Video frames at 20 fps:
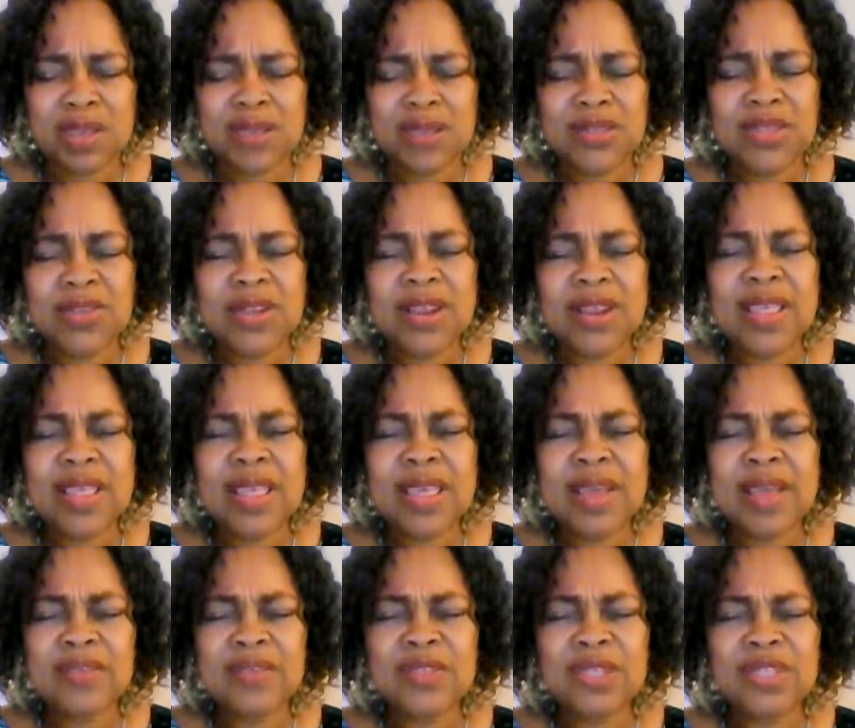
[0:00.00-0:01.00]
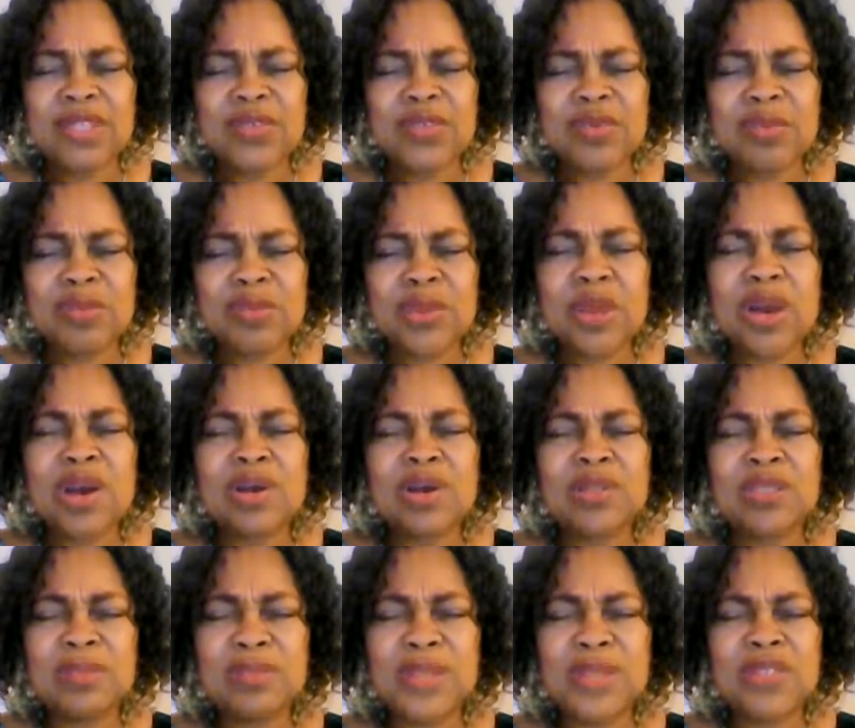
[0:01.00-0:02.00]
Children inheritance from
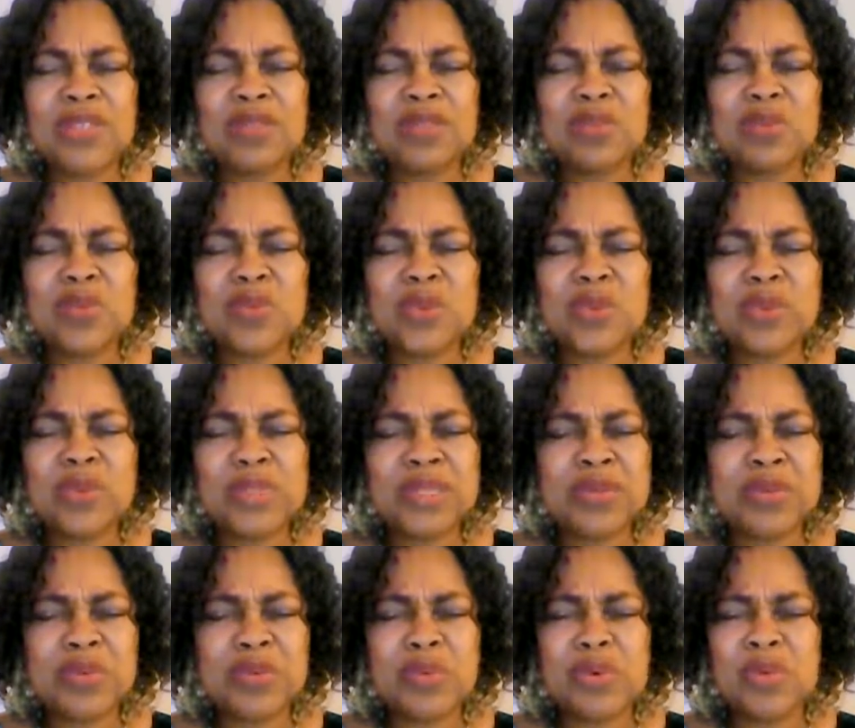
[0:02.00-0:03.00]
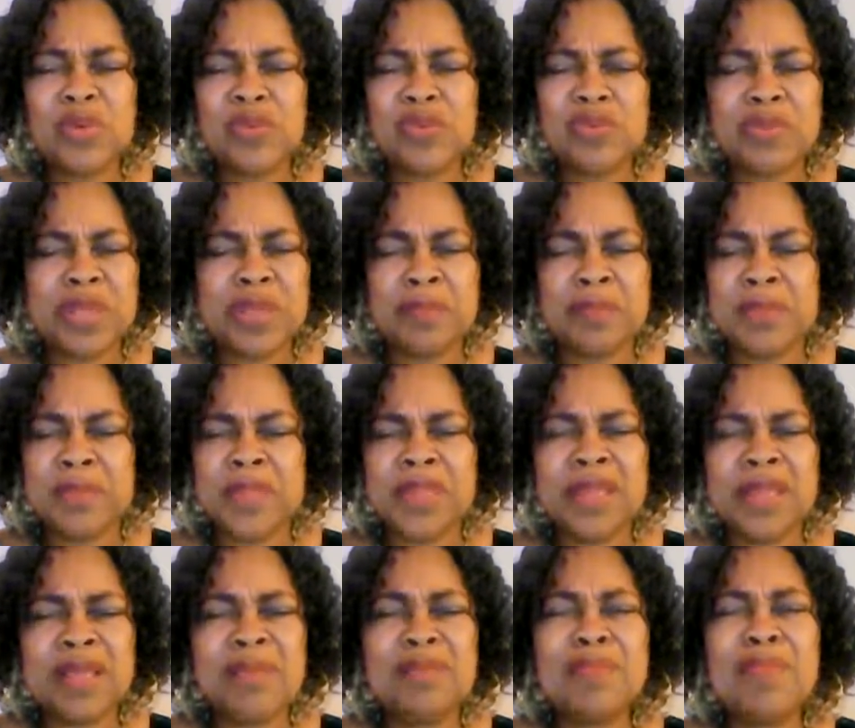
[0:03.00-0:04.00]
God. The blessing of the womb is a reward from him.
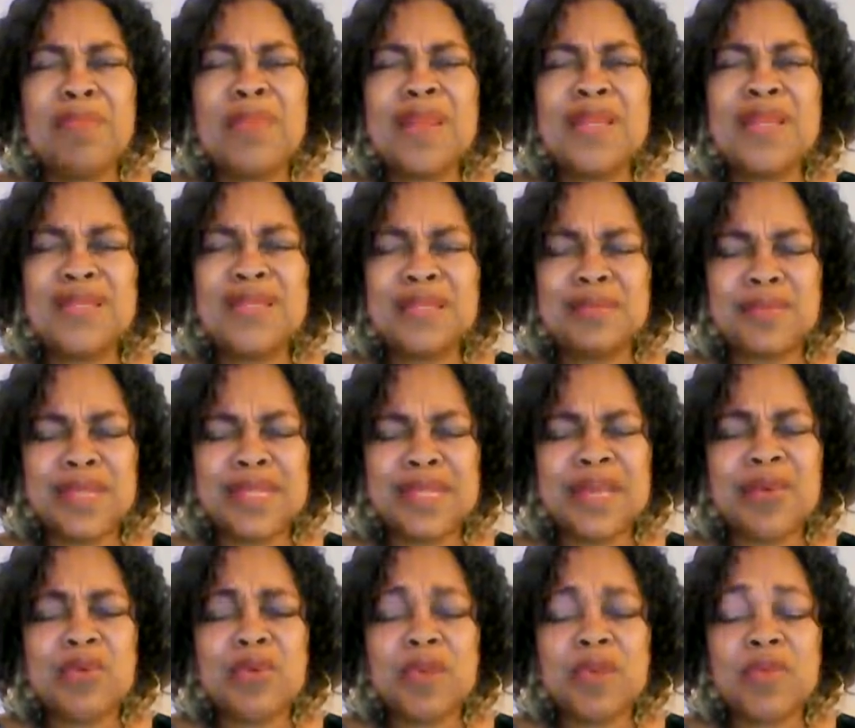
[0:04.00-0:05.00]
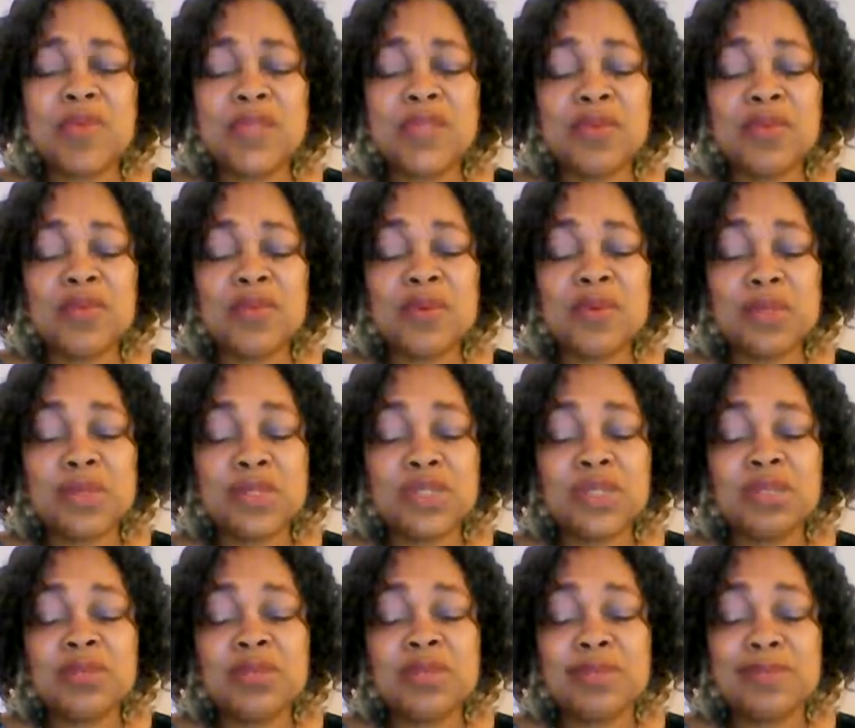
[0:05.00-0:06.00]
Bless him that our quivers are full with
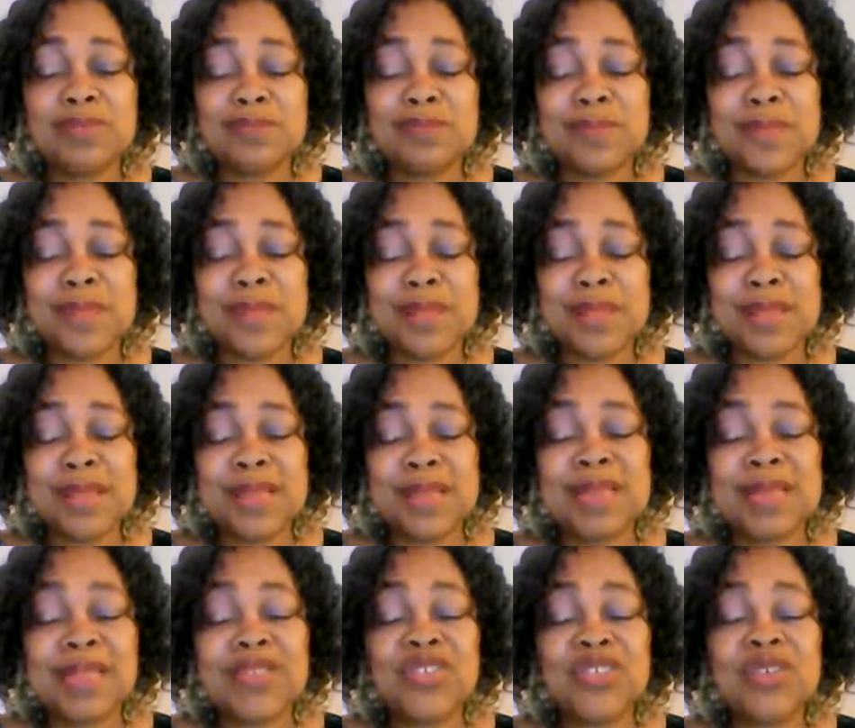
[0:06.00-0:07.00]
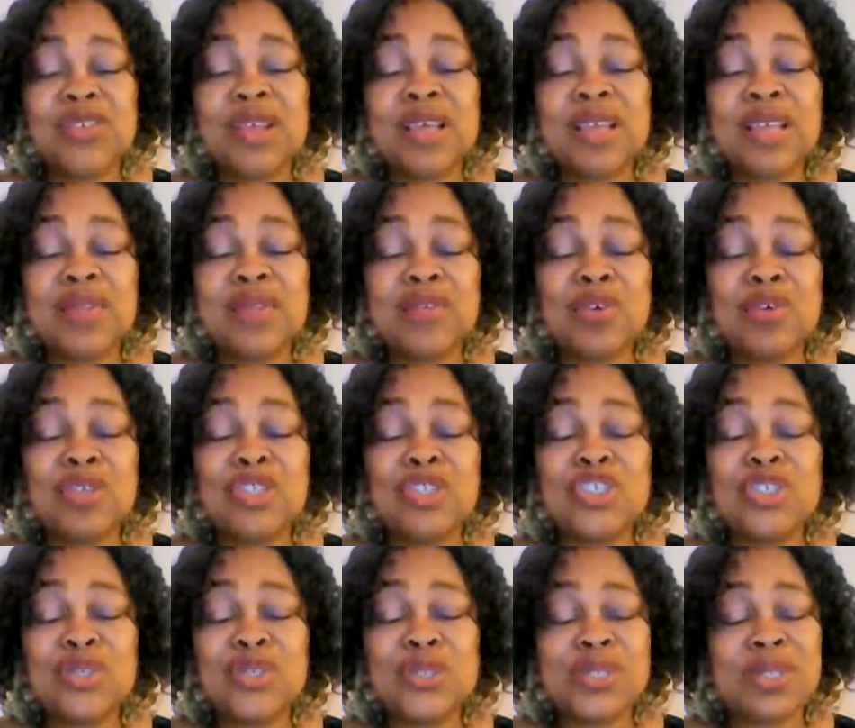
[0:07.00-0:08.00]
children, that our children are like holy
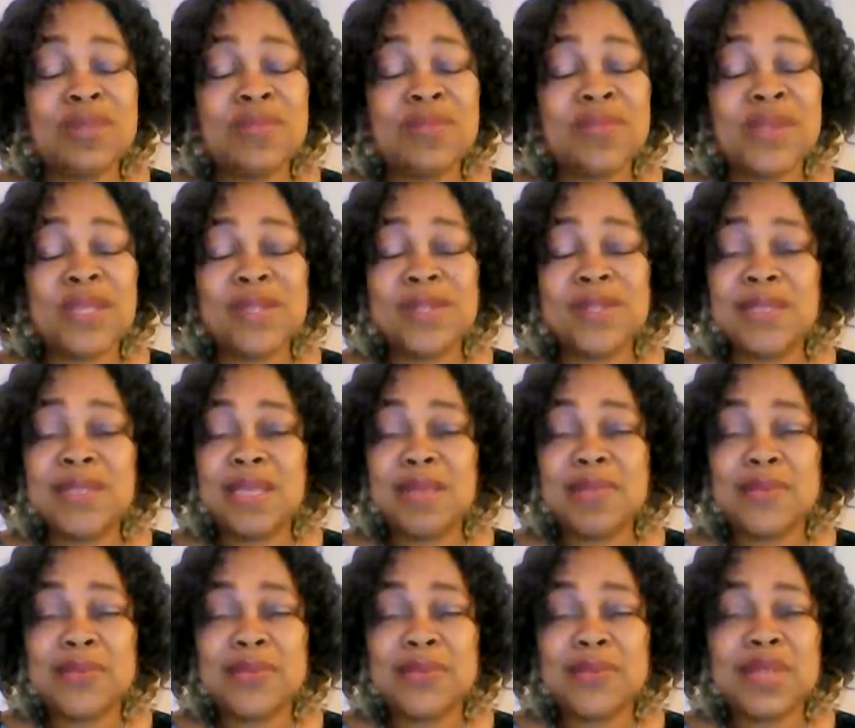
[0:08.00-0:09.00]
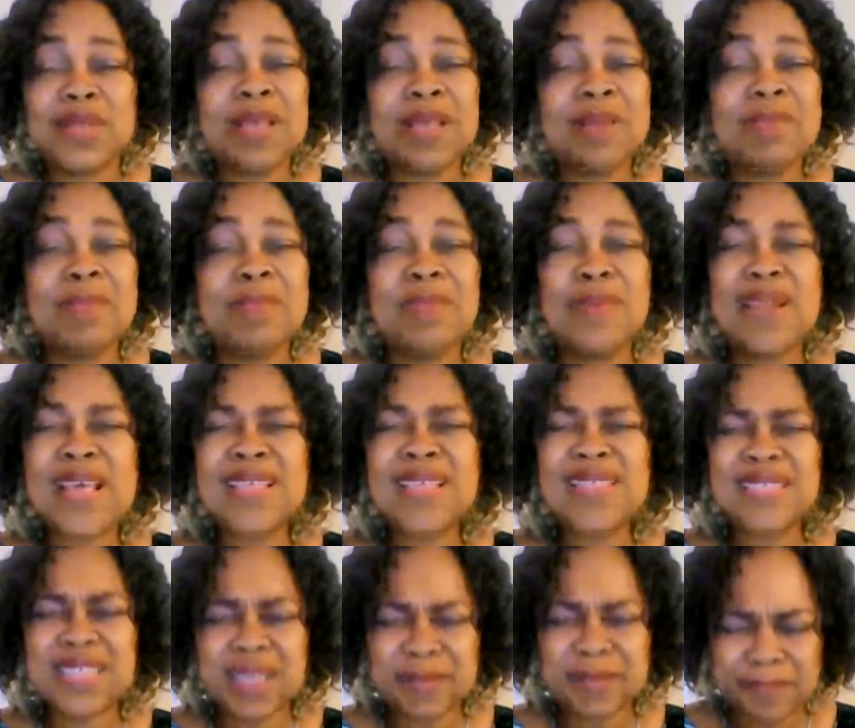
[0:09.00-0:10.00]
shoots on the father's tables.
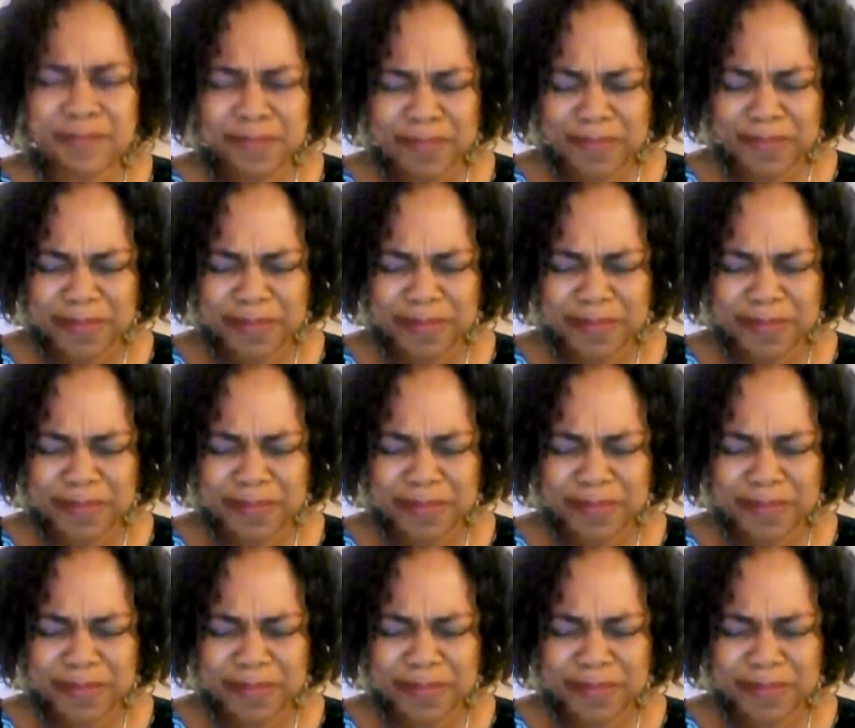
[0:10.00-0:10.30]
Bless him